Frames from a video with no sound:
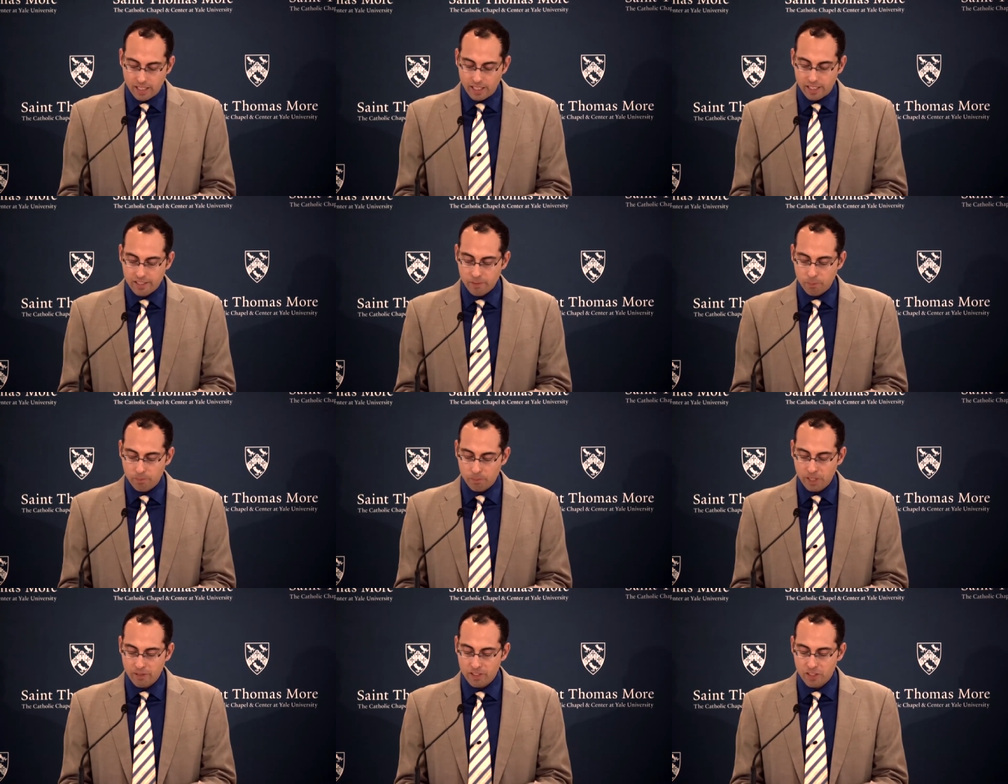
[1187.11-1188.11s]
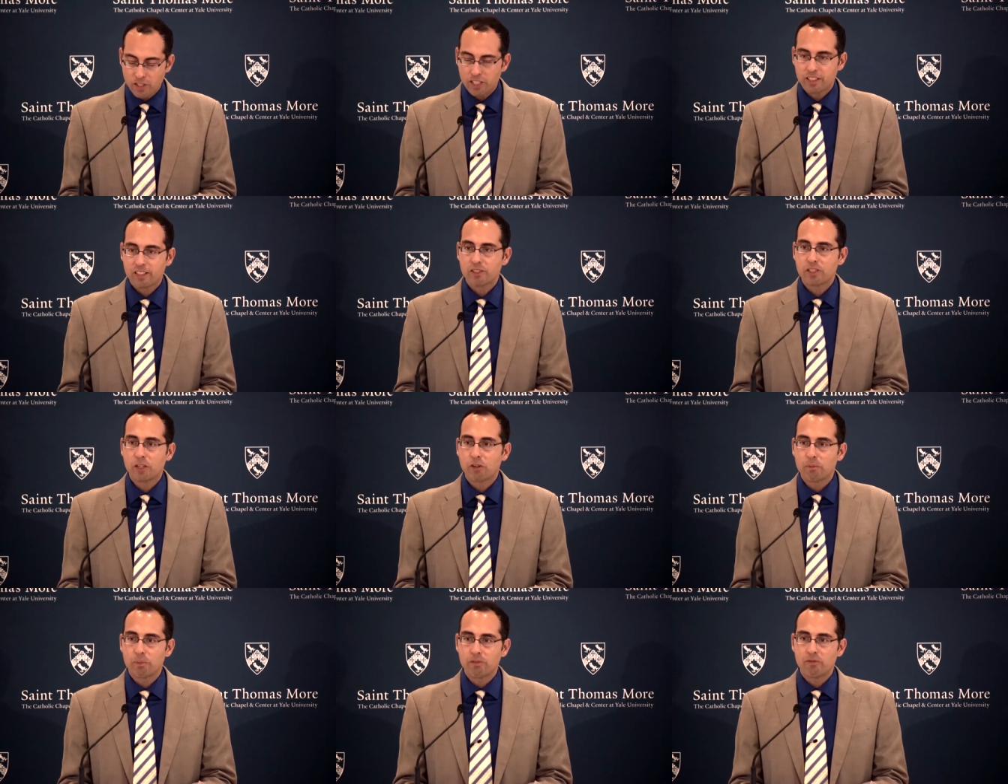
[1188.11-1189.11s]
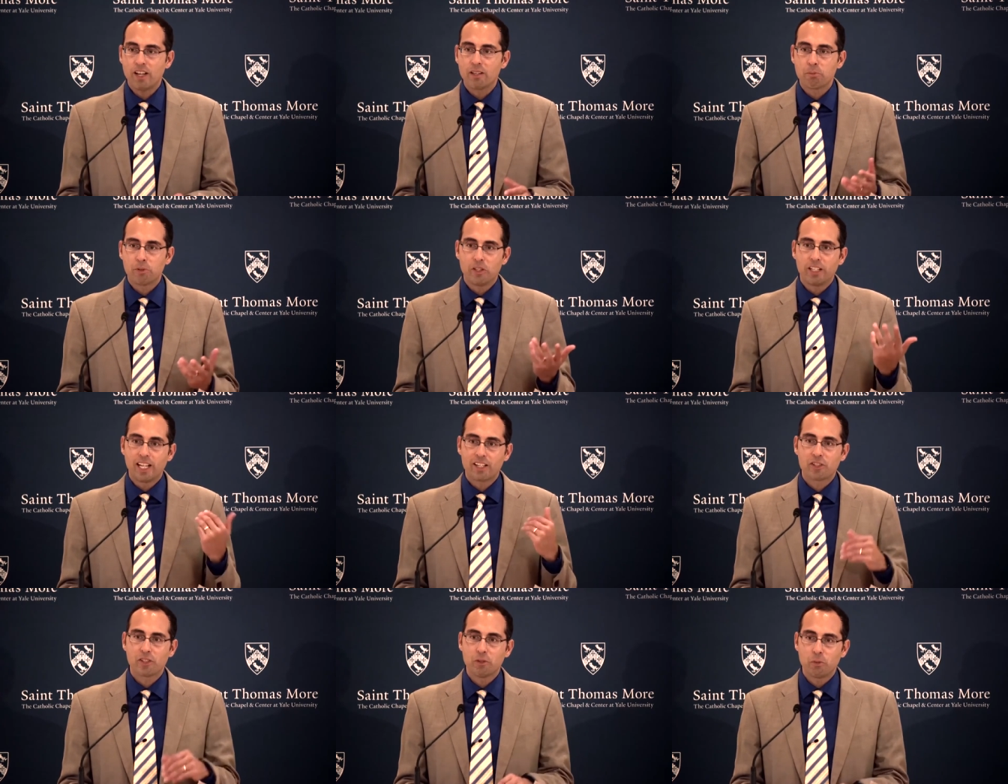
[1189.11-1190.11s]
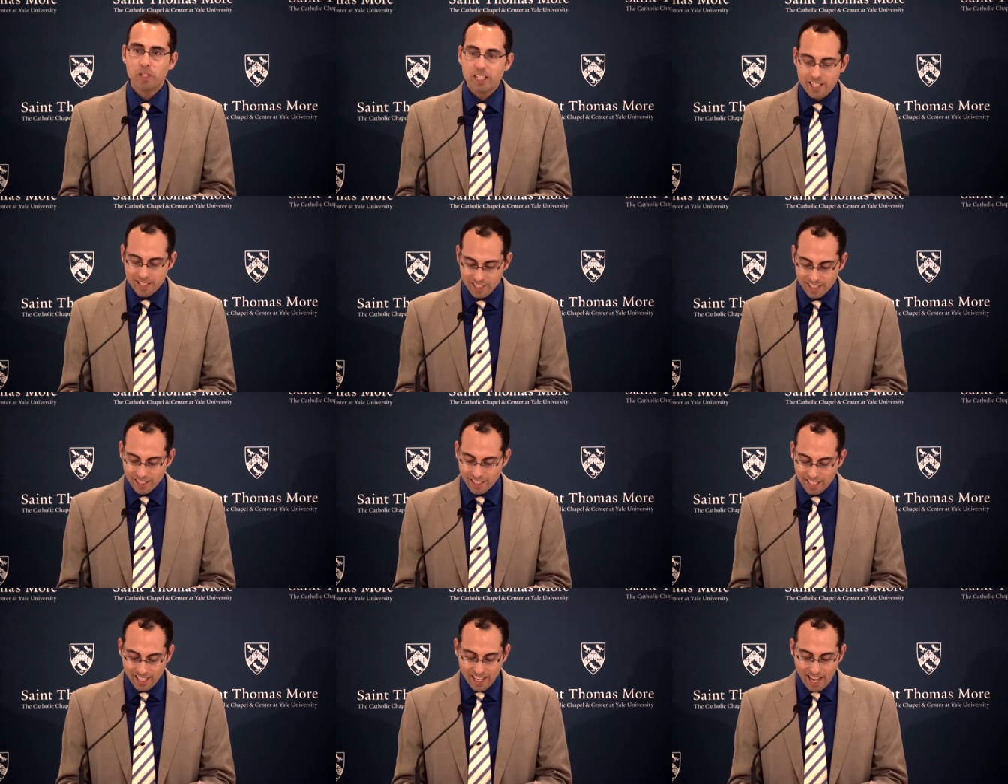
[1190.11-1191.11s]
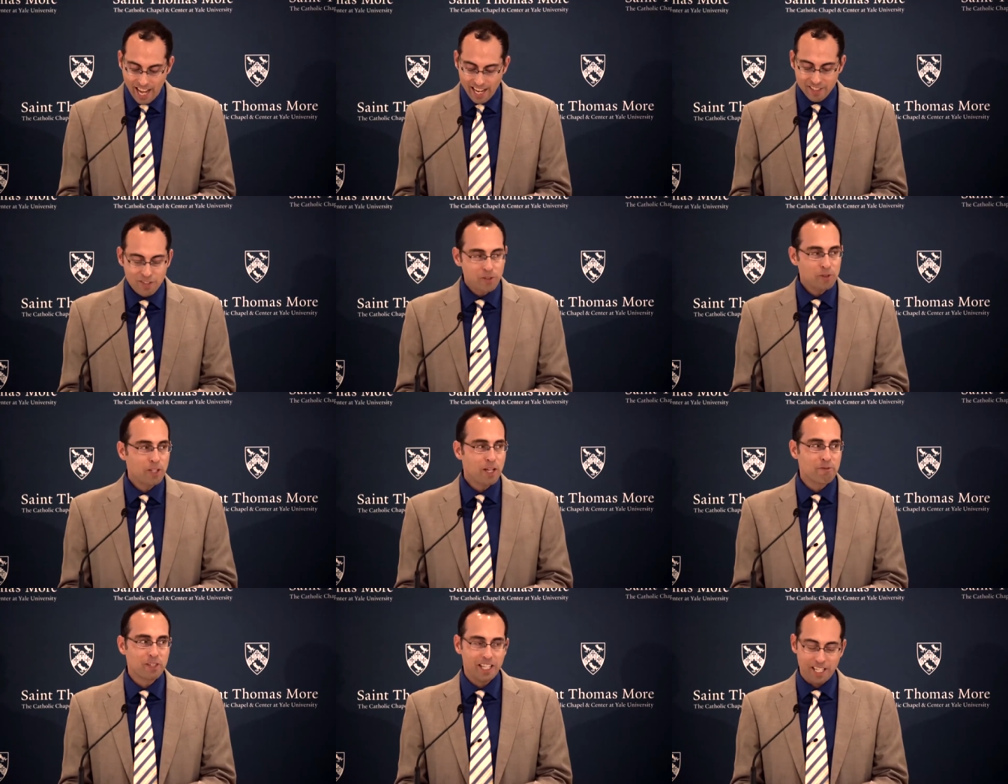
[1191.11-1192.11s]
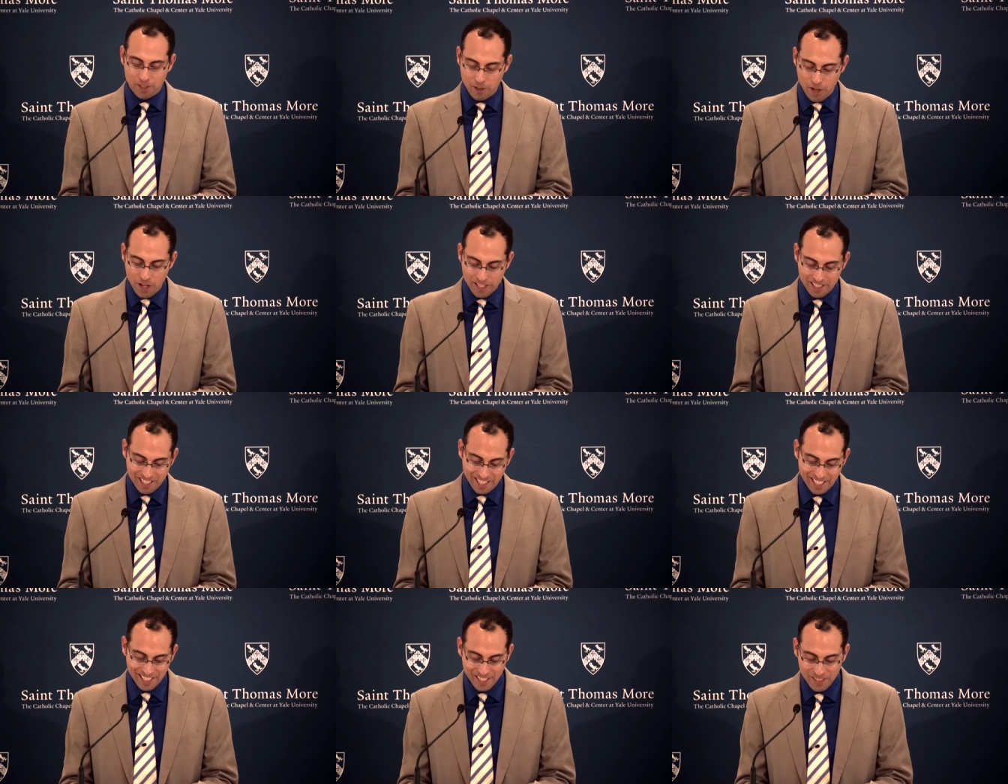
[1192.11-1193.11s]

And it's a bit of a dirty little secret, but Father Beloin actually witnessed it. I do love getting lost,